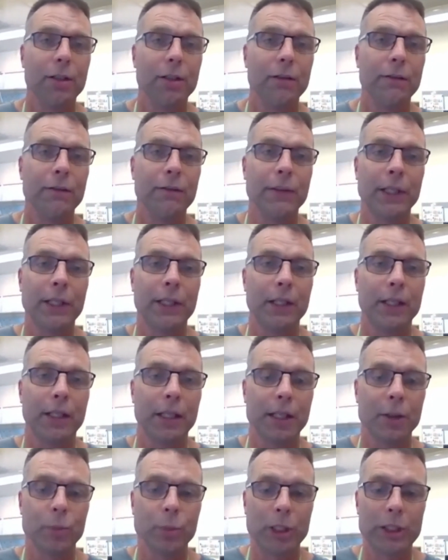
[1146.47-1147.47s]
of
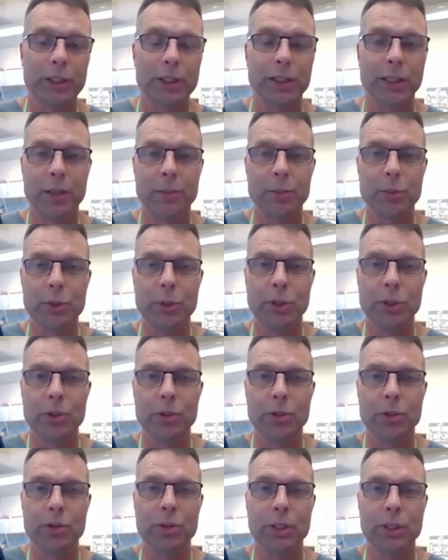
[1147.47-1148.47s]
how much time to
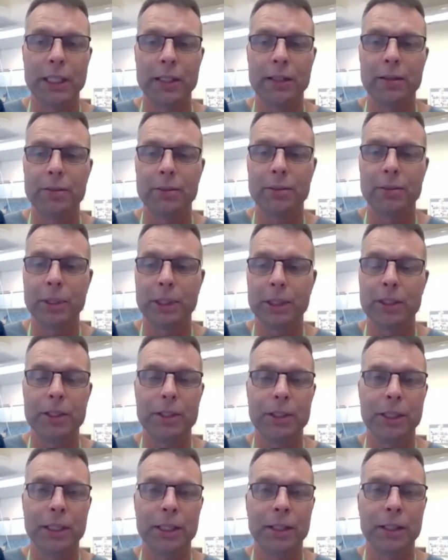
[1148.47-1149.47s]
use and
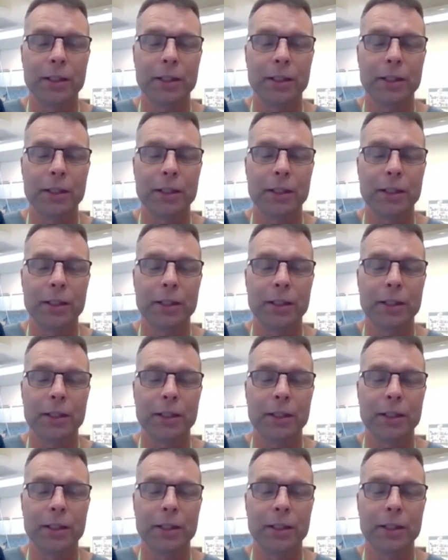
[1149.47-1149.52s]
which